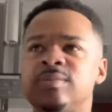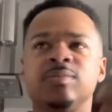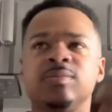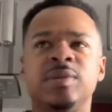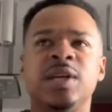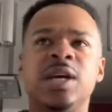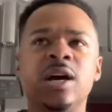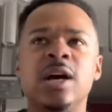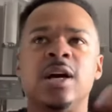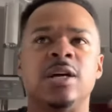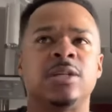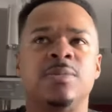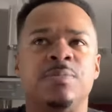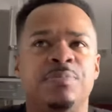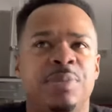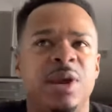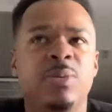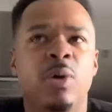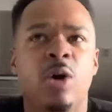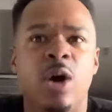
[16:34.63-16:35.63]
Because
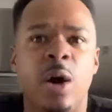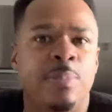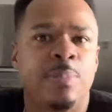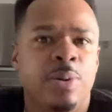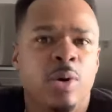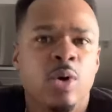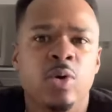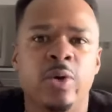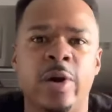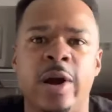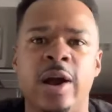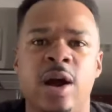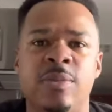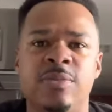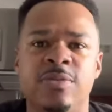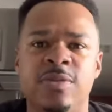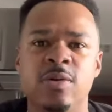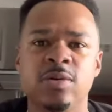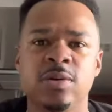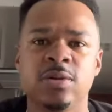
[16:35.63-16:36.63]
people are programmed,
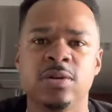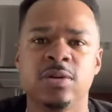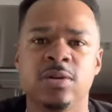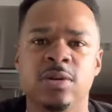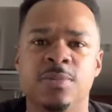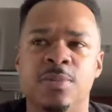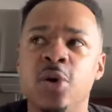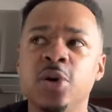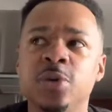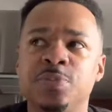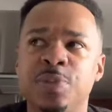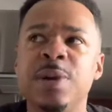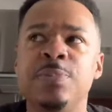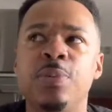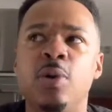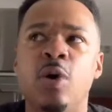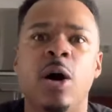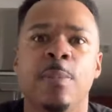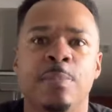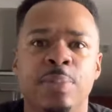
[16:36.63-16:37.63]
folks. Most
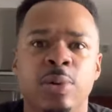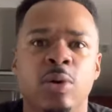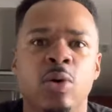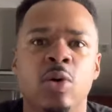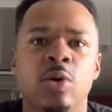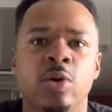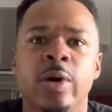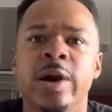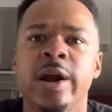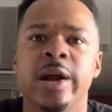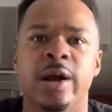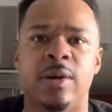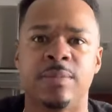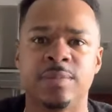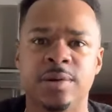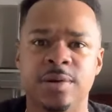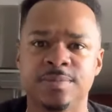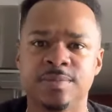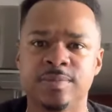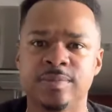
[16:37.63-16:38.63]
people are programmed.
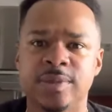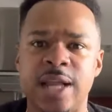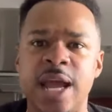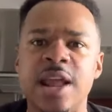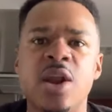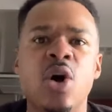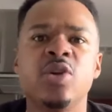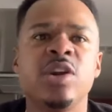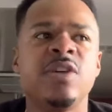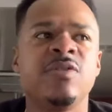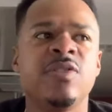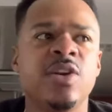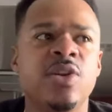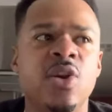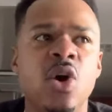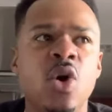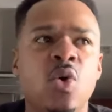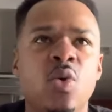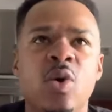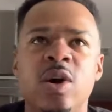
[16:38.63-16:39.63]
They don't even
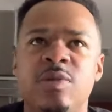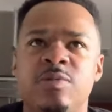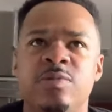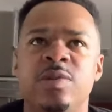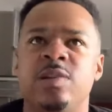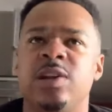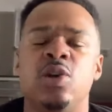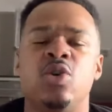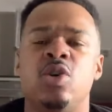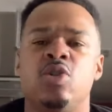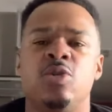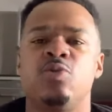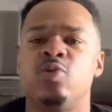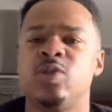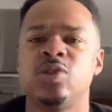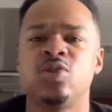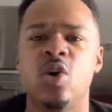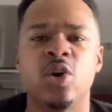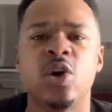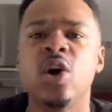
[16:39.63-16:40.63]
know what really going
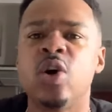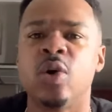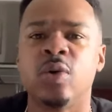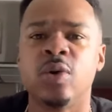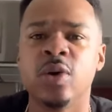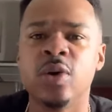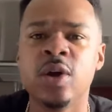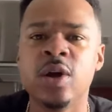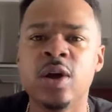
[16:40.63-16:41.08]
what's going on.